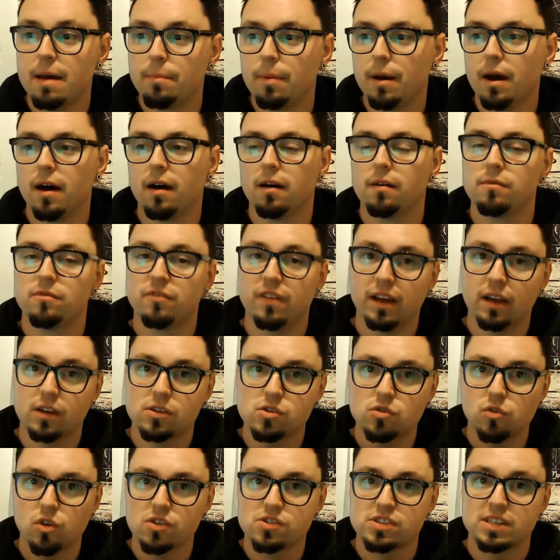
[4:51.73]
but fingers
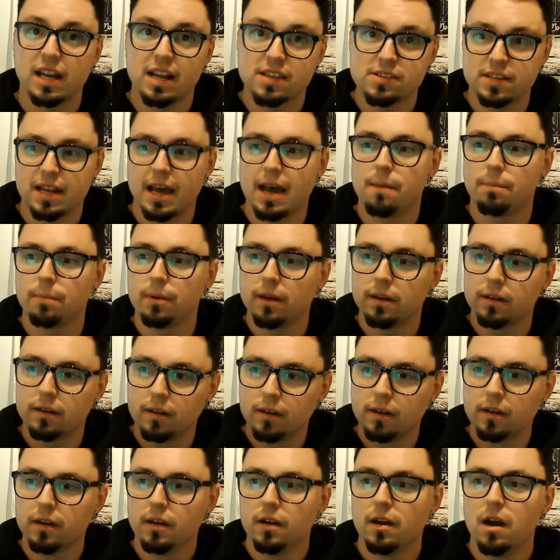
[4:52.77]
crossed that doesn't happen
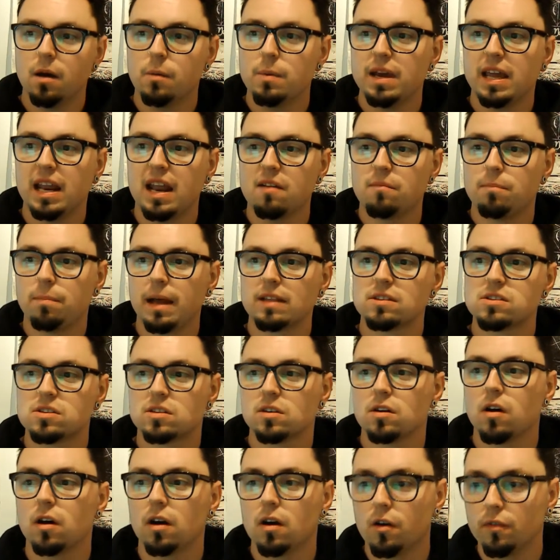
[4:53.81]
and we can have
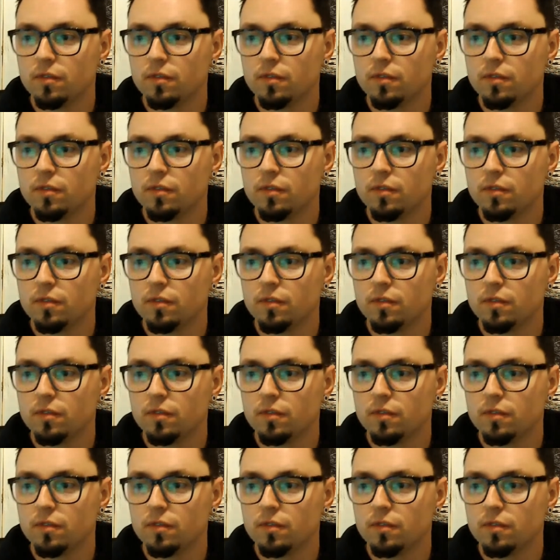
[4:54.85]
Bloodstock.